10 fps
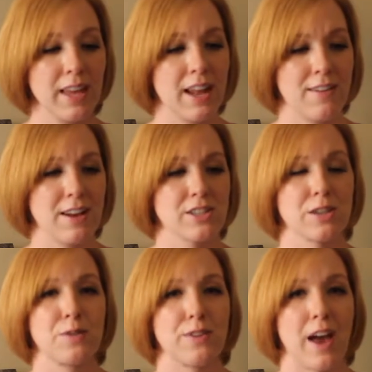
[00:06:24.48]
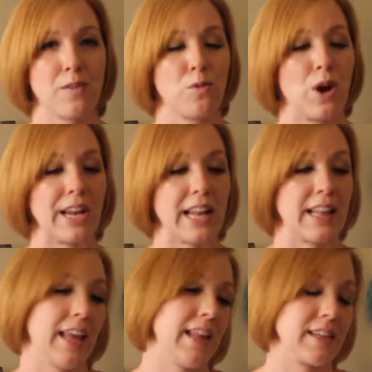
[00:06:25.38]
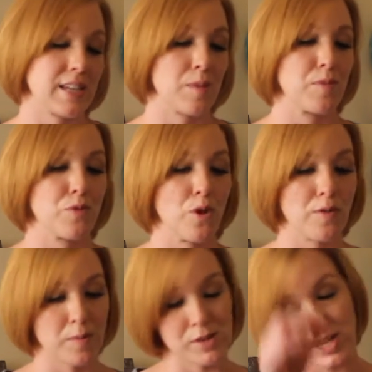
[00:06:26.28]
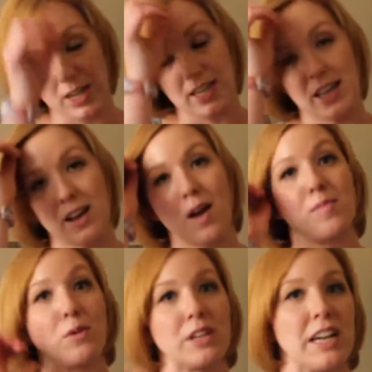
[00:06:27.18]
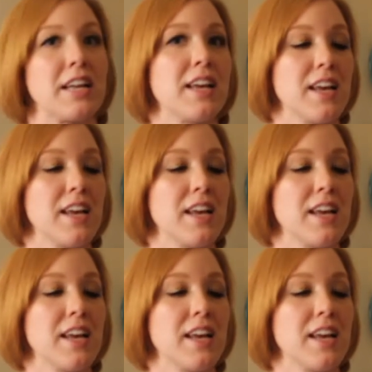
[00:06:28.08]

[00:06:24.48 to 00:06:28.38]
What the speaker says: and we've had one in the tub before, a rubber ducky that got mold in it.